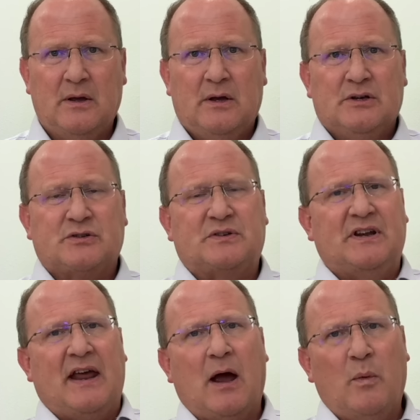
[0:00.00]
So,
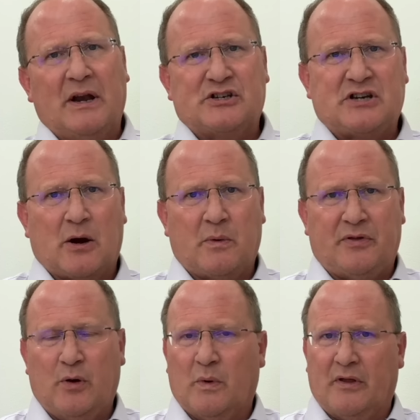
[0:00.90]
today I want to share with
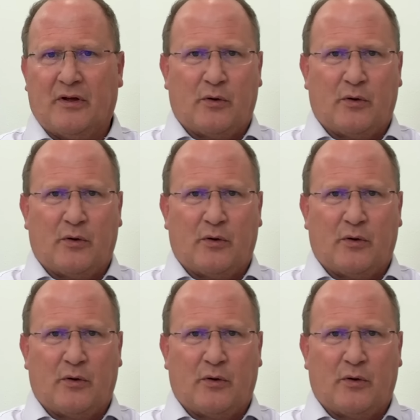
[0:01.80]
you one of the